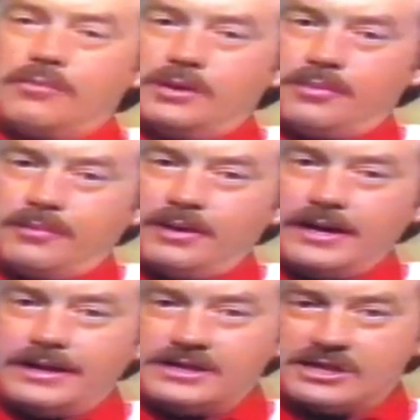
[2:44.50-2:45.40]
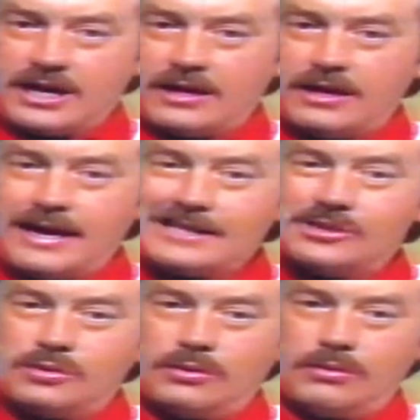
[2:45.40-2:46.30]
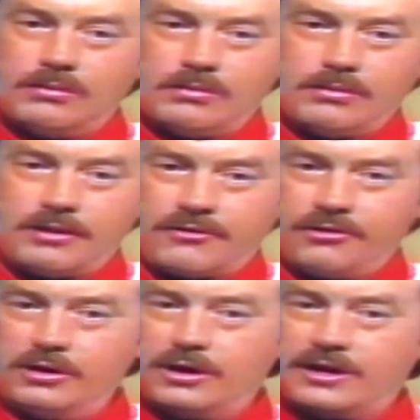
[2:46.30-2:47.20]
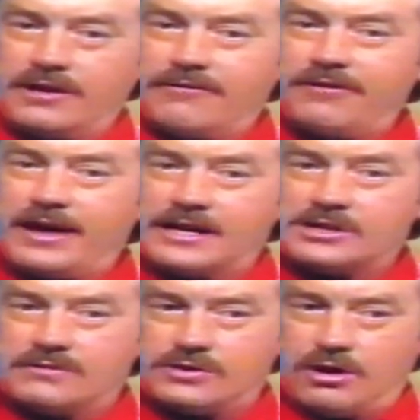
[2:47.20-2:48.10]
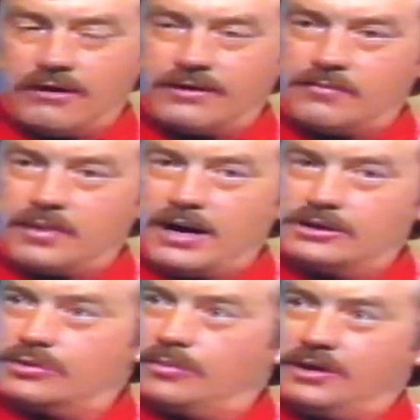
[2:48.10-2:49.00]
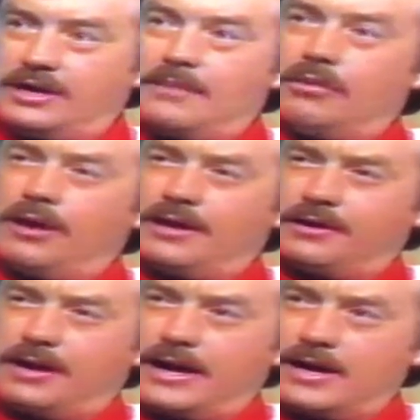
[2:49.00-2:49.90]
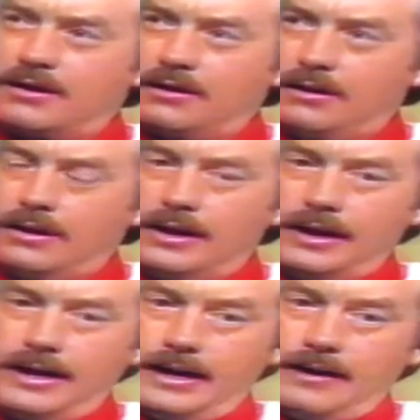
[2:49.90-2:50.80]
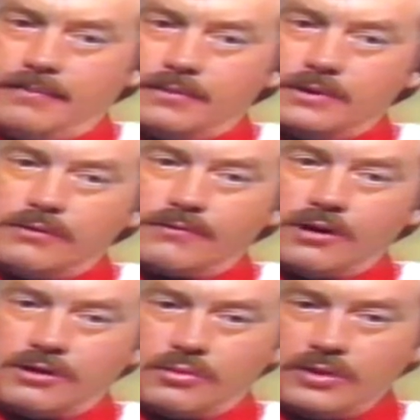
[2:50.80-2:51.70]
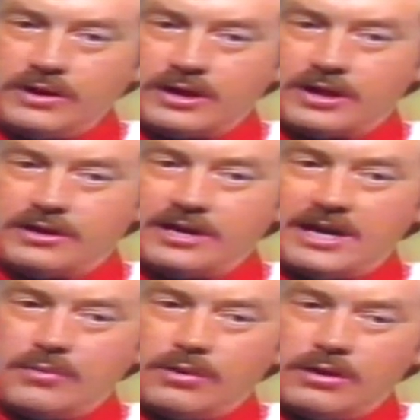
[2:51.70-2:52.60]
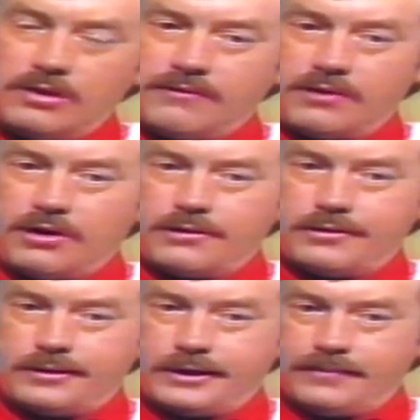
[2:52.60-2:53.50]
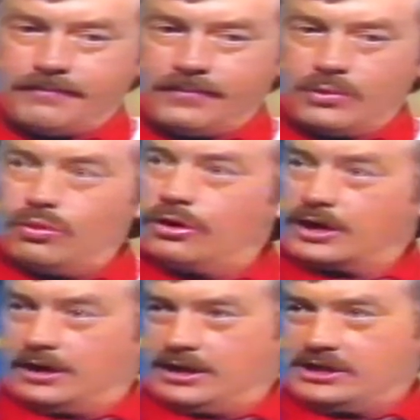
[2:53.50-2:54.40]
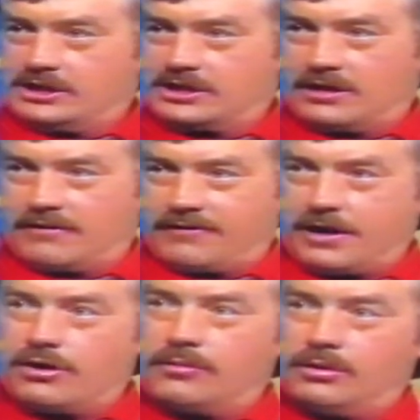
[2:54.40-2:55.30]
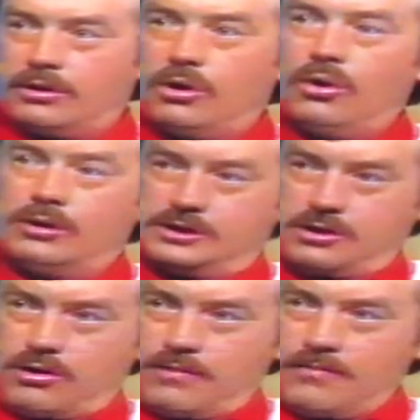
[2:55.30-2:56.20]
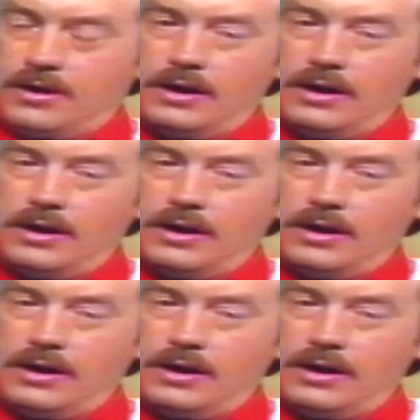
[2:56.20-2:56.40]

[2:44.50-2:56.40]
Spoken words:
I'd be prepared to say the thrill and the effects of driving boats would be double that to land. You've got the wind to contend with, you've got water conditions that are variable all the time,